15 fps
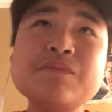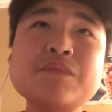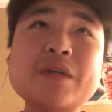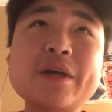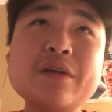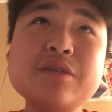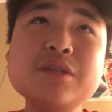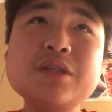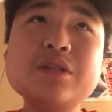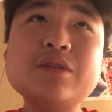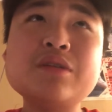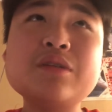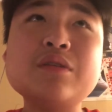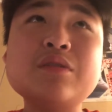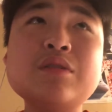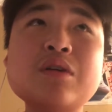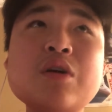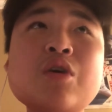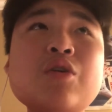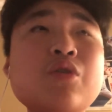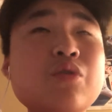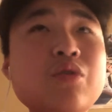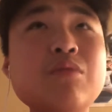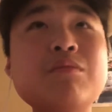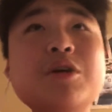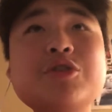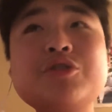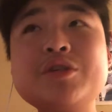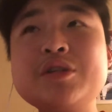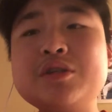I honestly don't know. Oh,
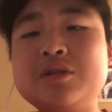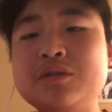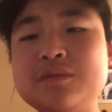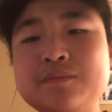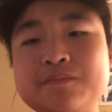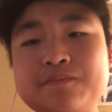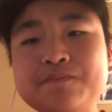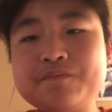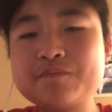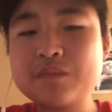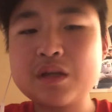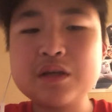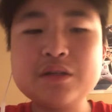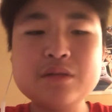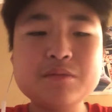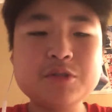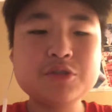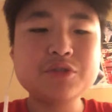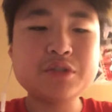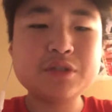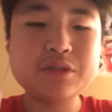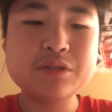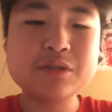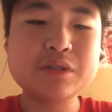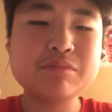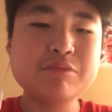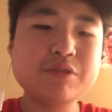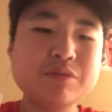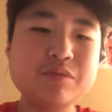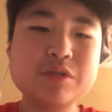Montreal. I think Montreal can
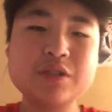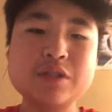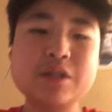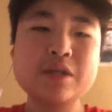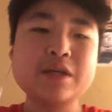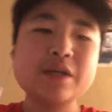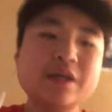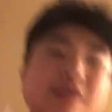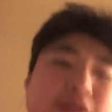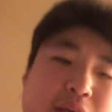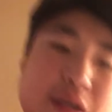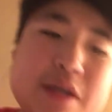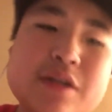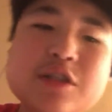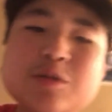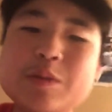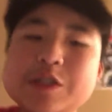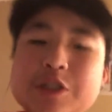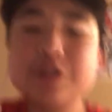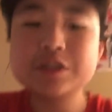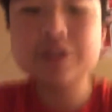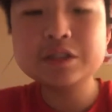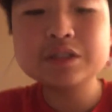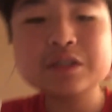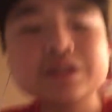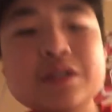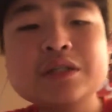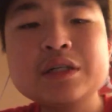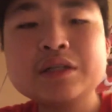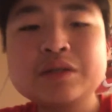be one, and especially since
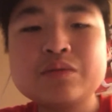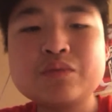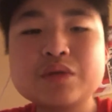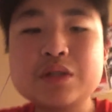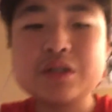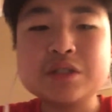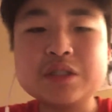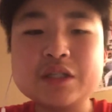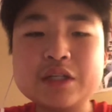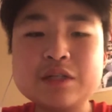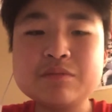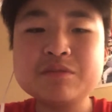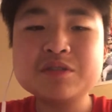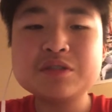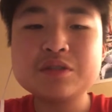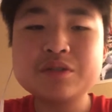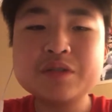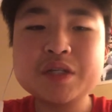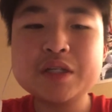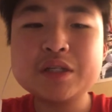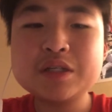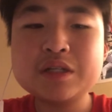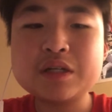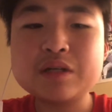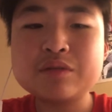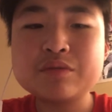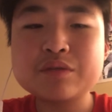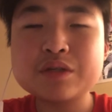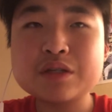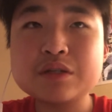where their stadium is located, I
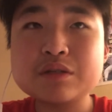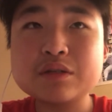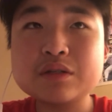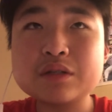don't think